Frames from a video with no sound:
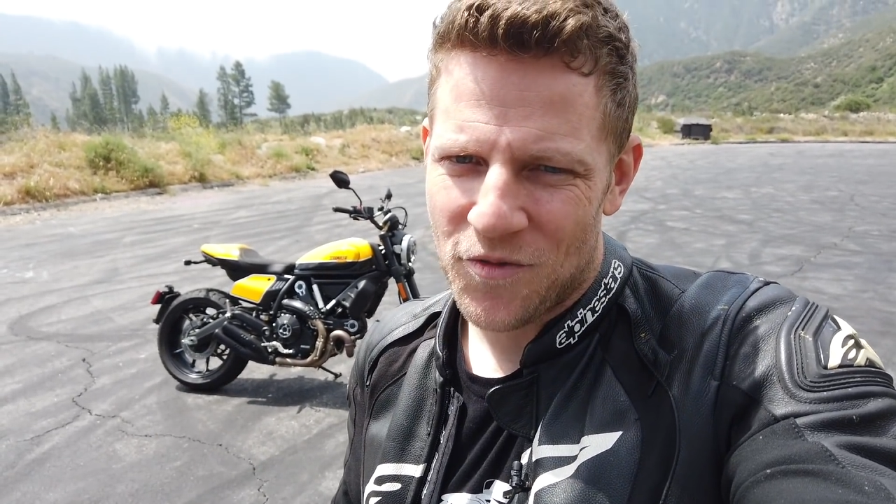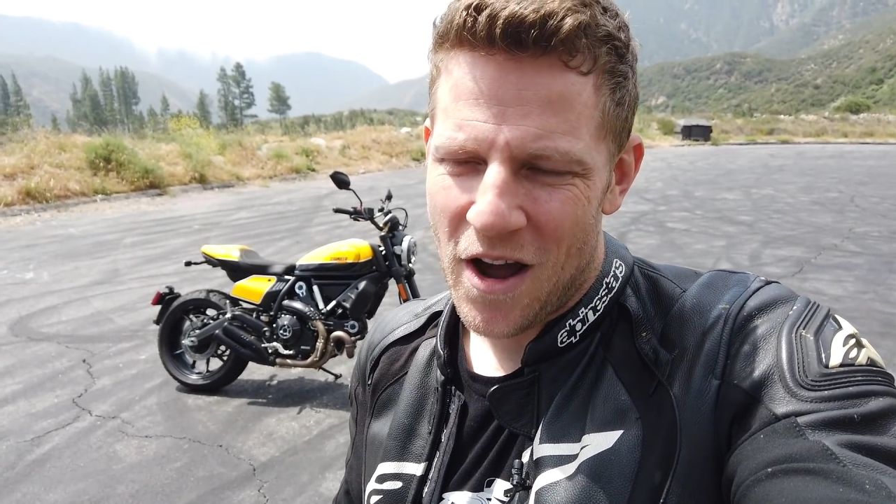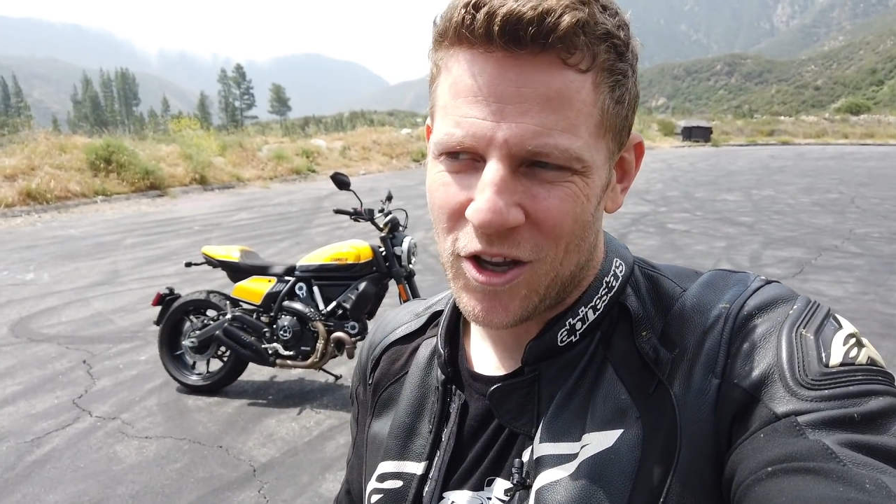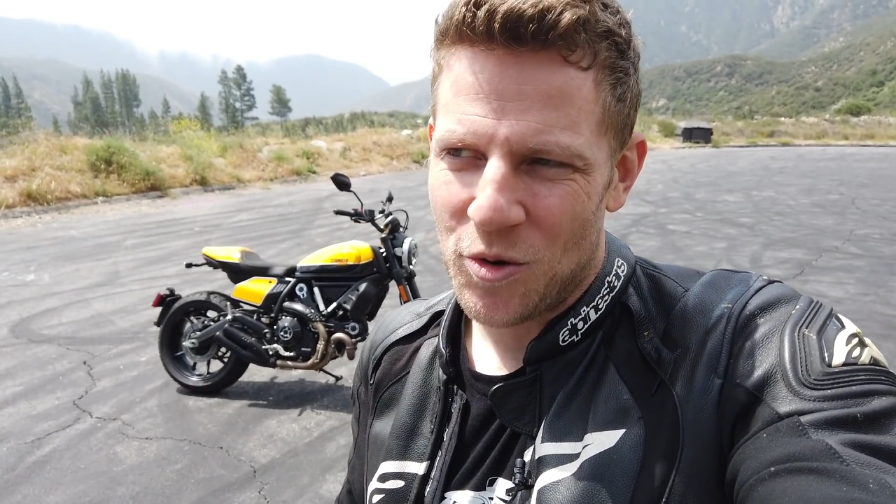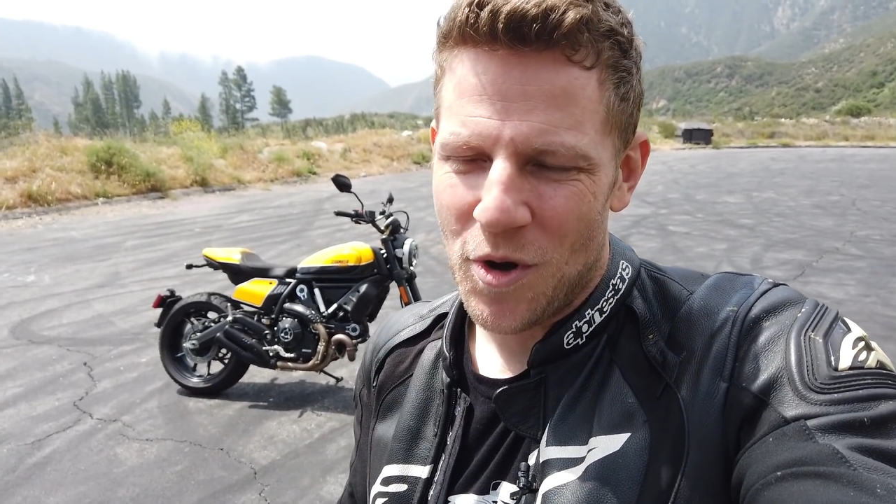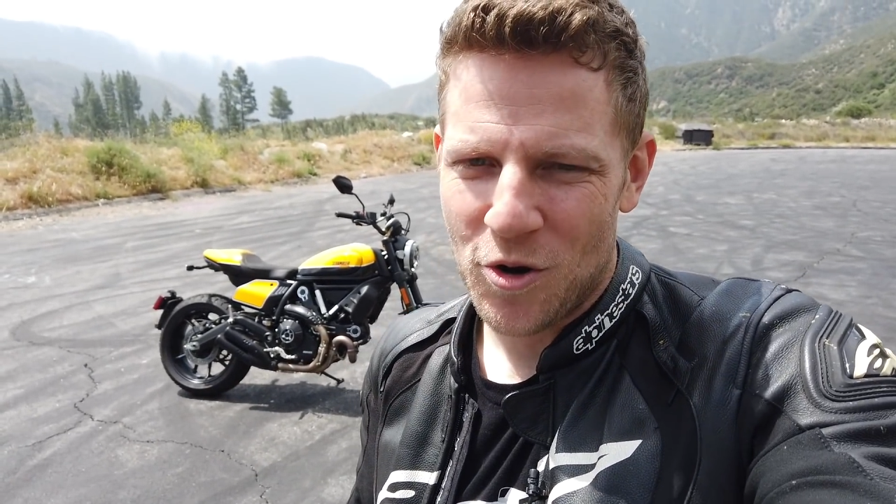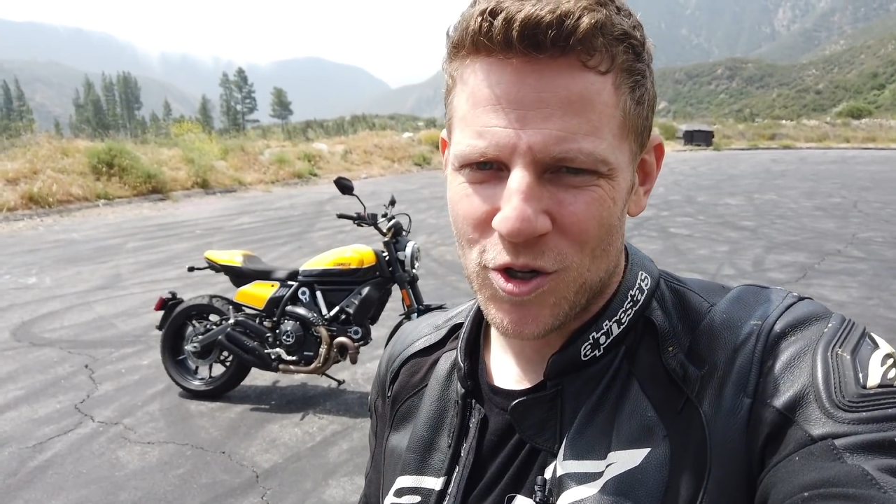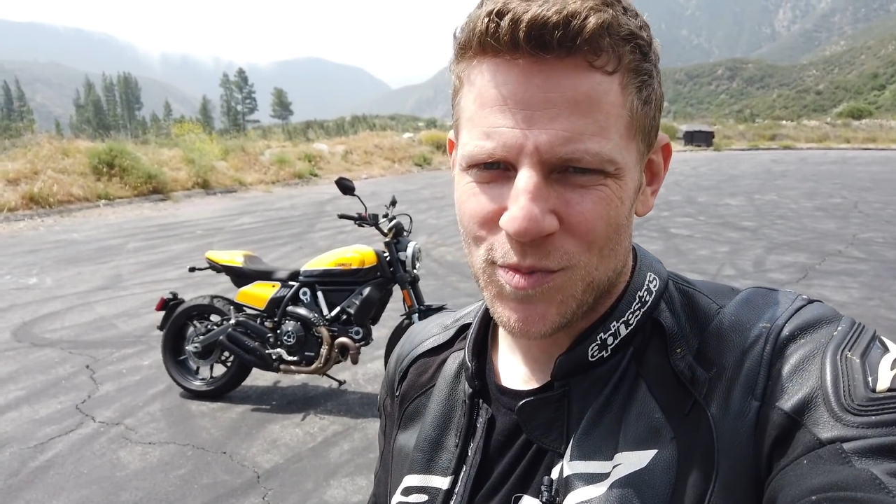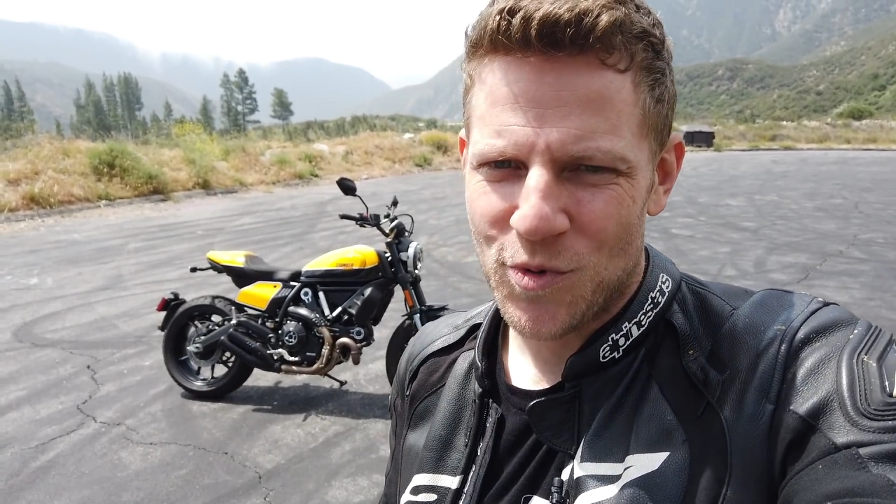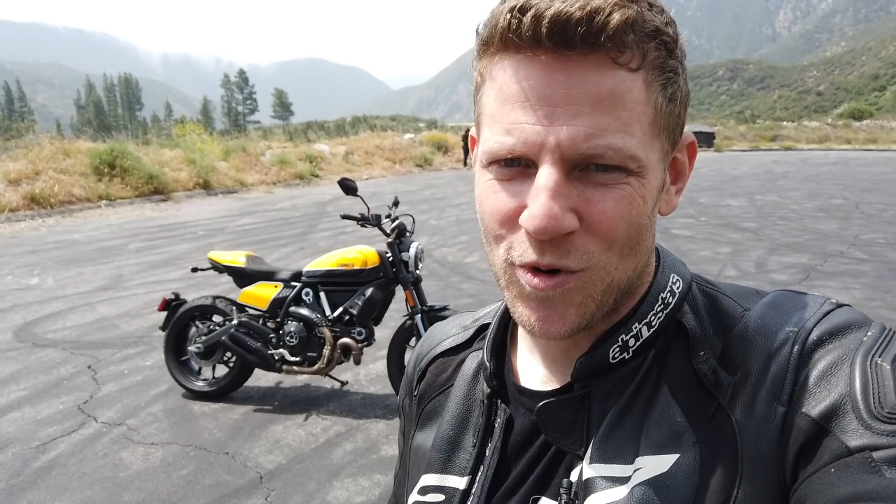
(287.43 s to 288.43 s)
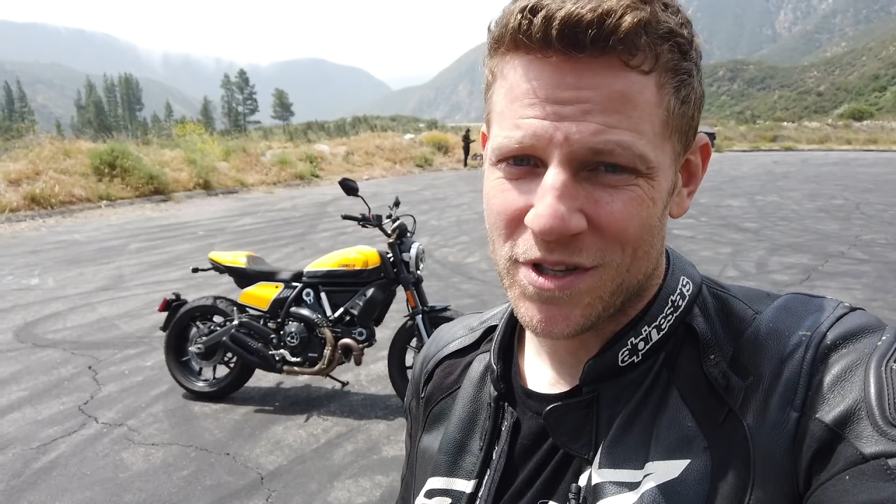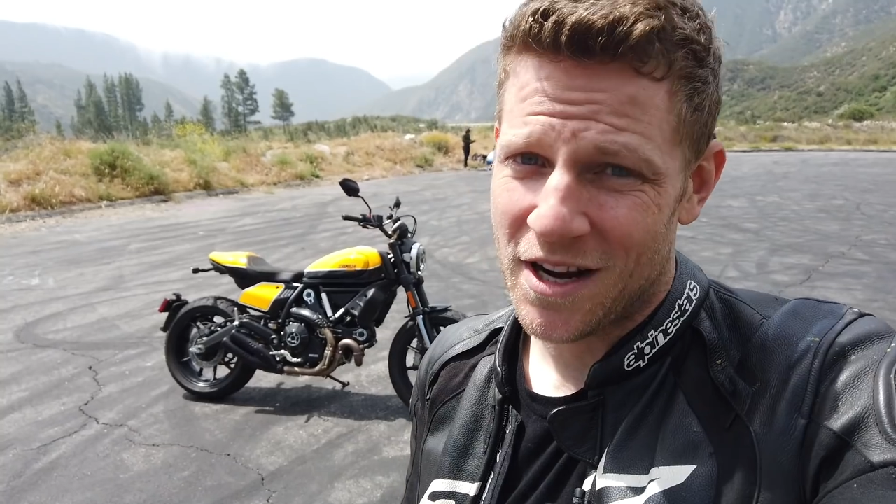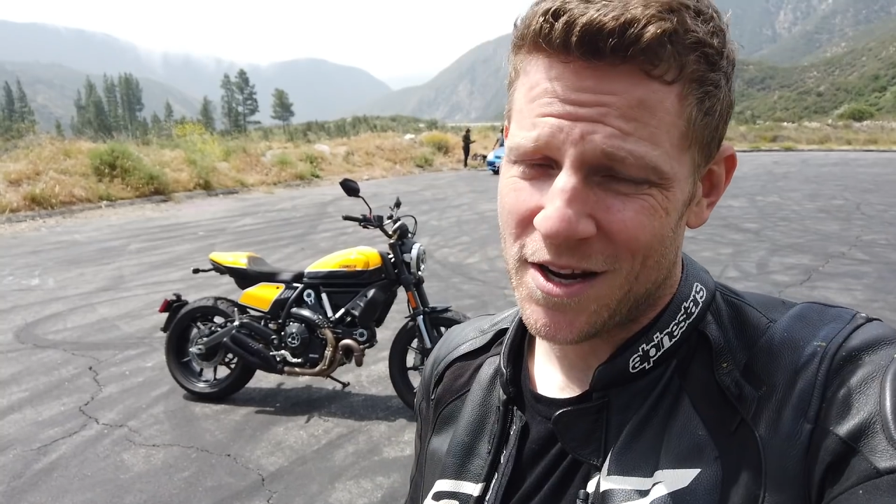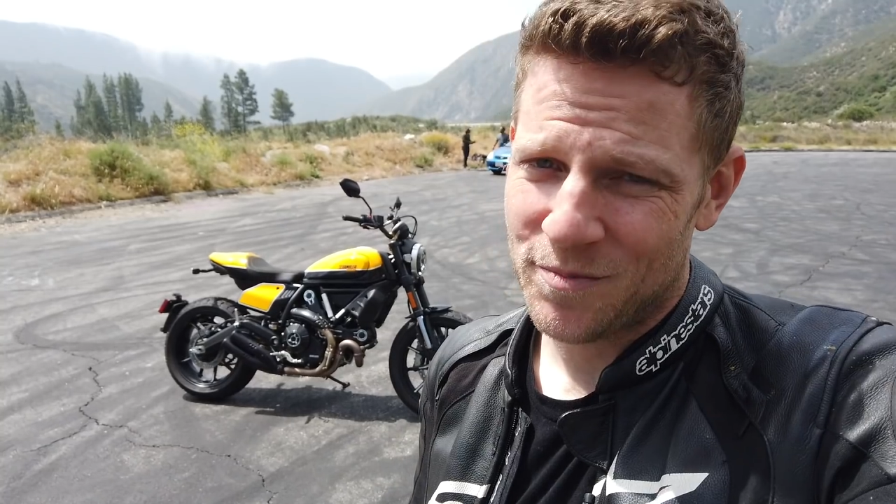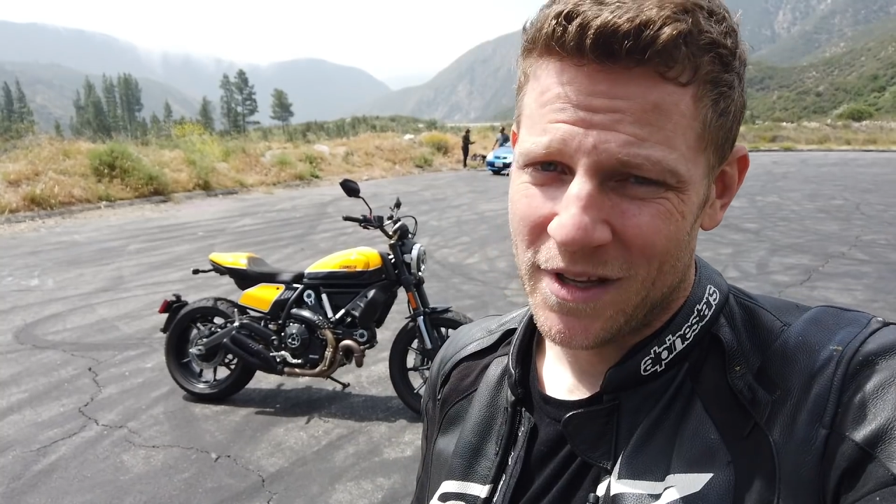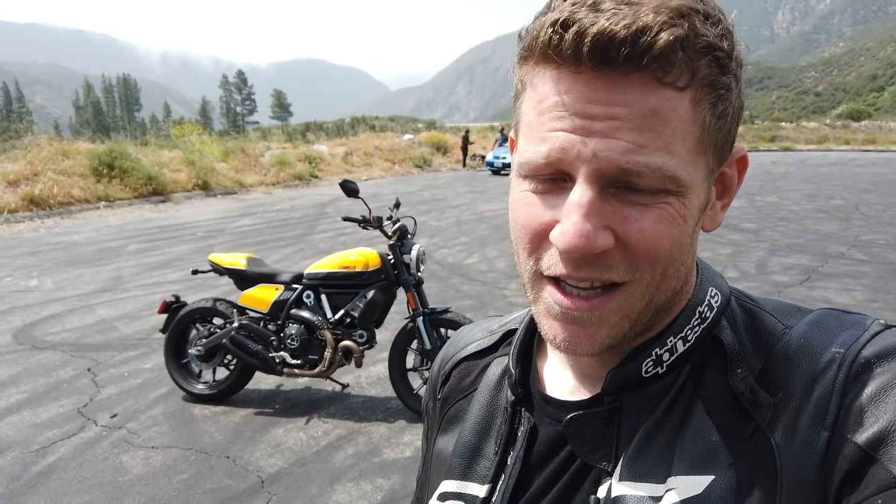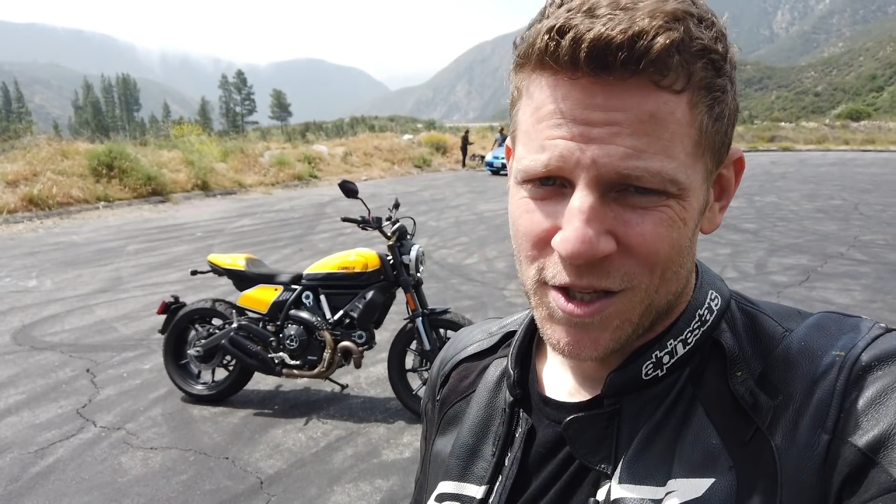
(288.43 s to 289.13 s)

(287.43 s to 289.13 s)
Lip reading: follow motorsports, and I